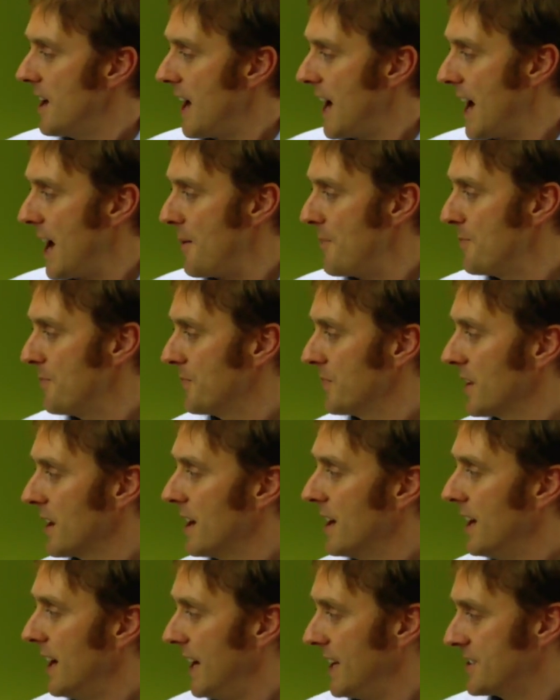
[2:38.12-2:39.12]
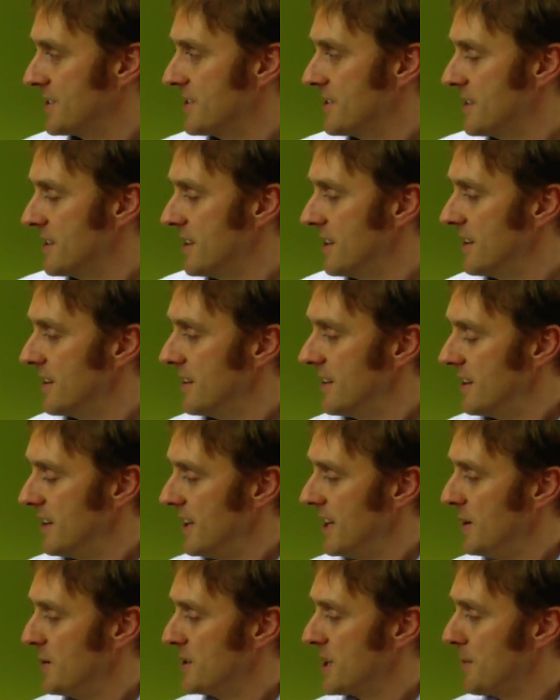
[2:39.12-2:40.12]

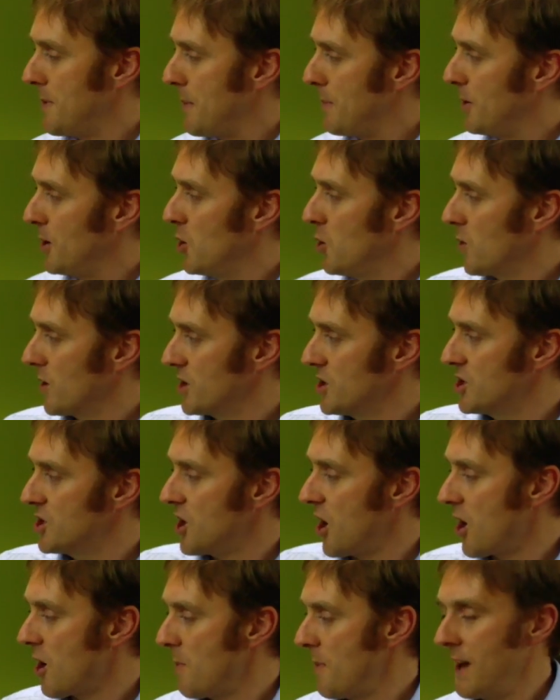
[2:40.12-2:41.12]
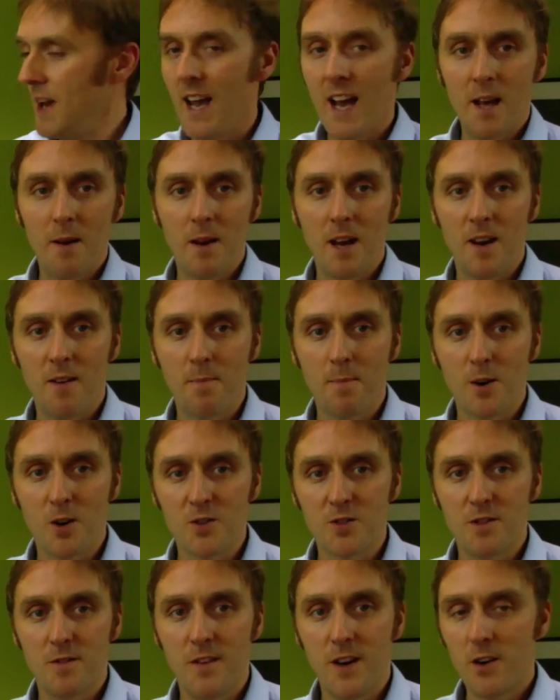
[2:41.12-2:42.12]
he would say people who are charming and have
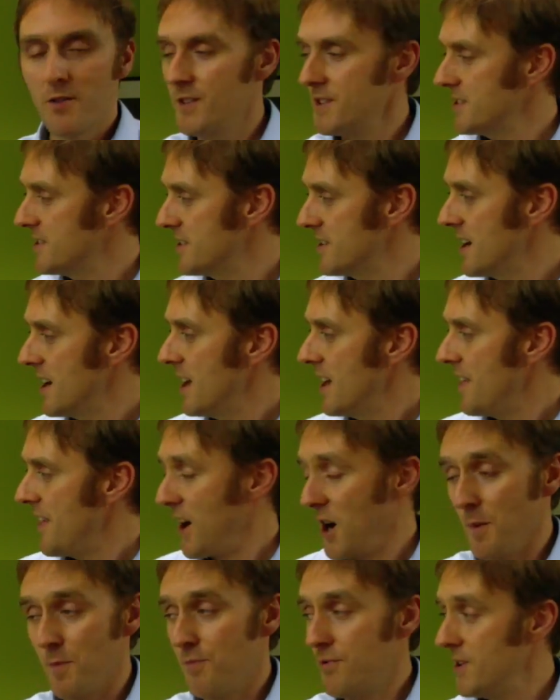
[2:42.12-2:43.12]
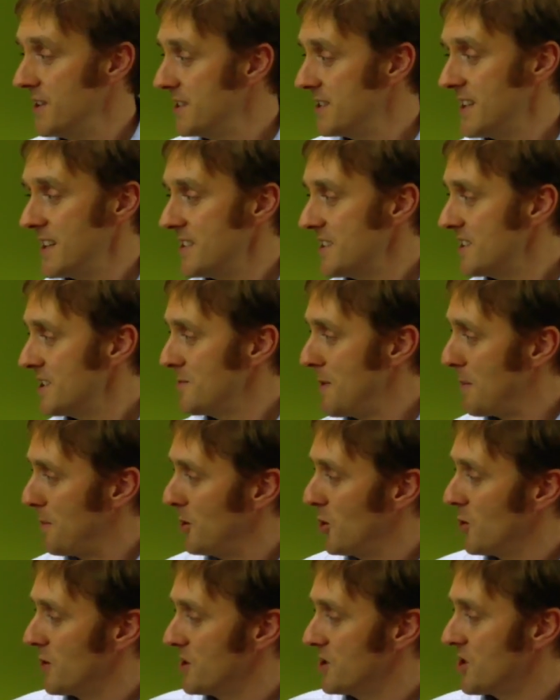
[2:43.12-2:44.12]
perseverance, they are princesses. People
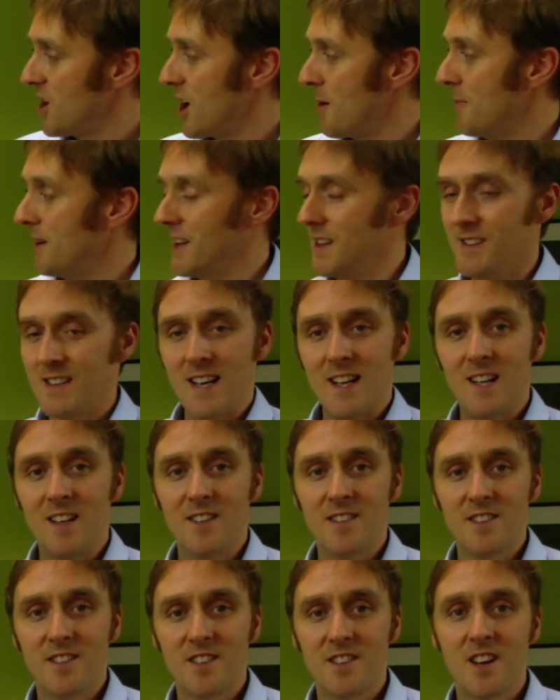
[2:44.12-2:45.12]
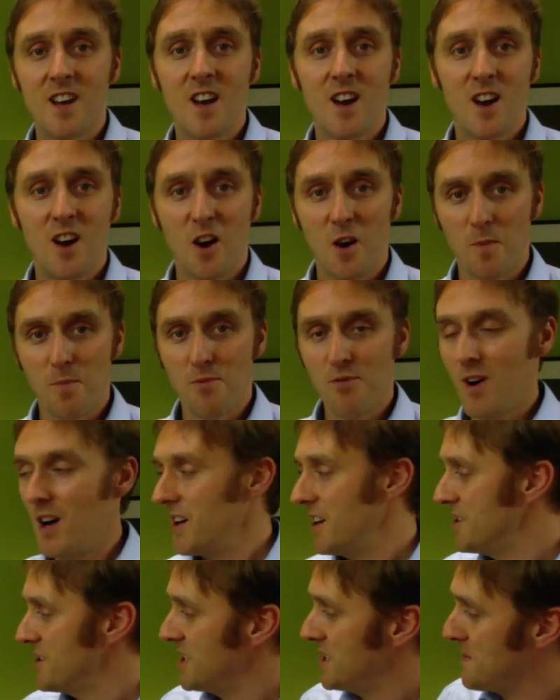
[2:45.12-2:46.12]
who are charming and talented are
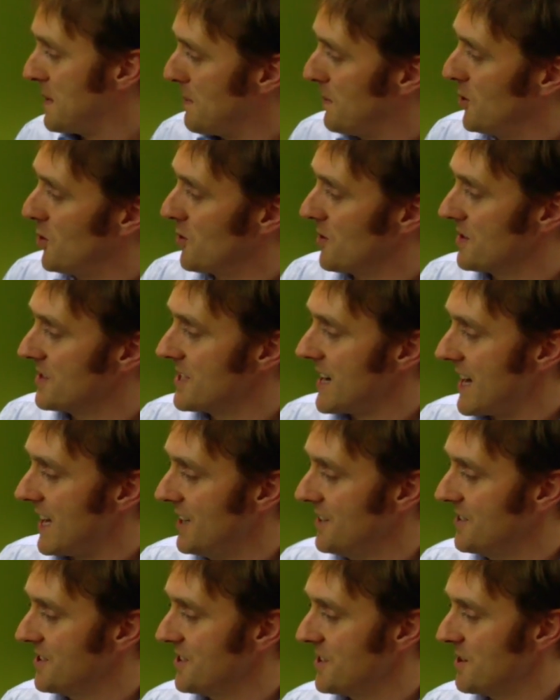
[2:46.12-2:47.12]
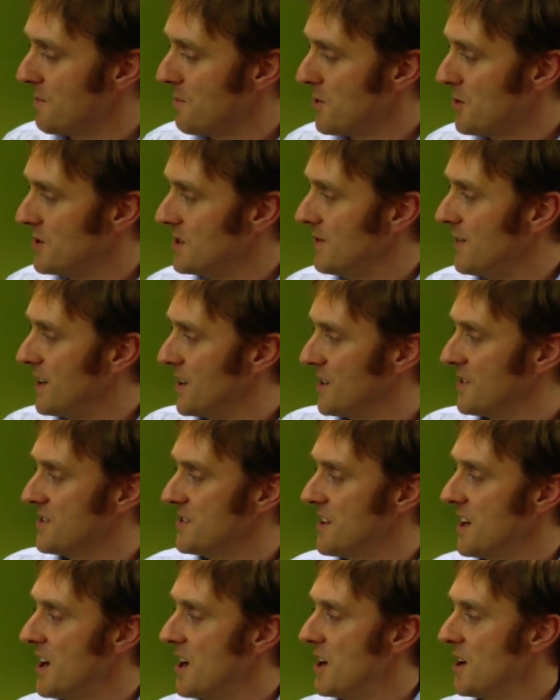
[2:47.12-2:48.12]
prodigies. People who are talented and perseverance
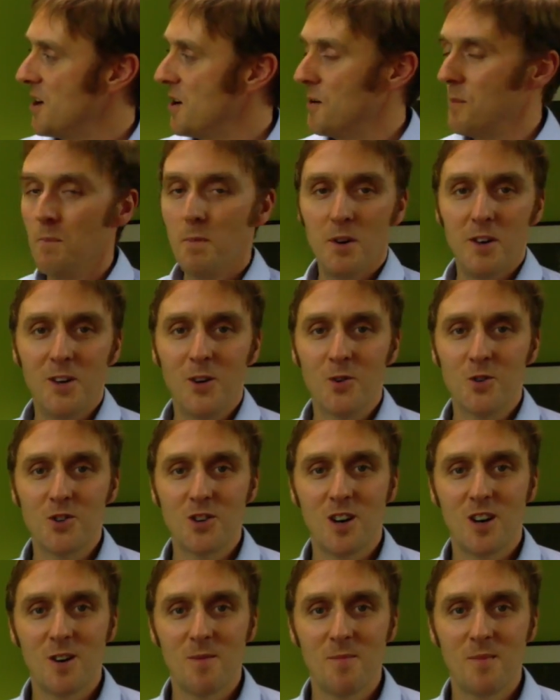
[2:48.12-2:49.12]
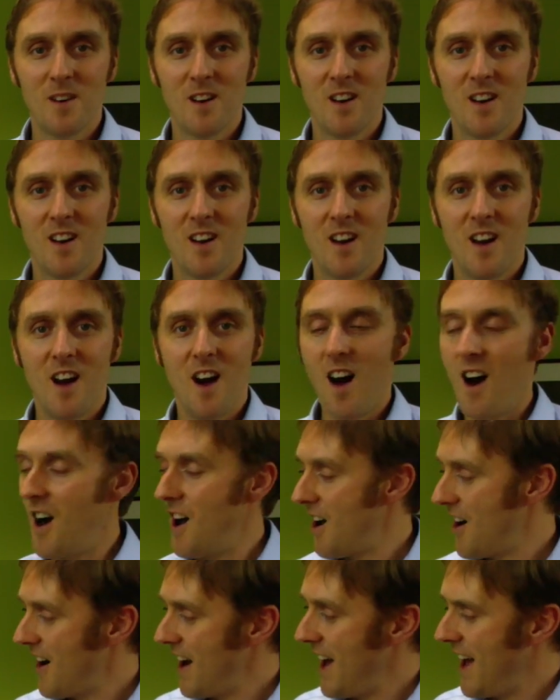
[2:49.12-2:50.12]
but no charm
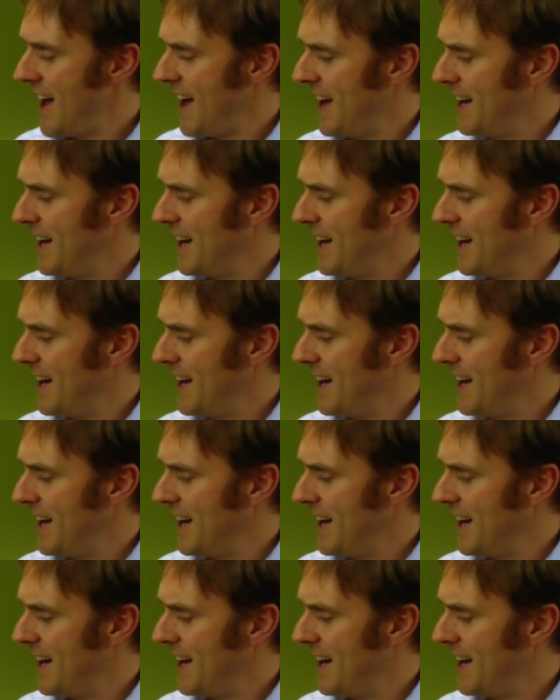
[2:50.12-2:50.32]
are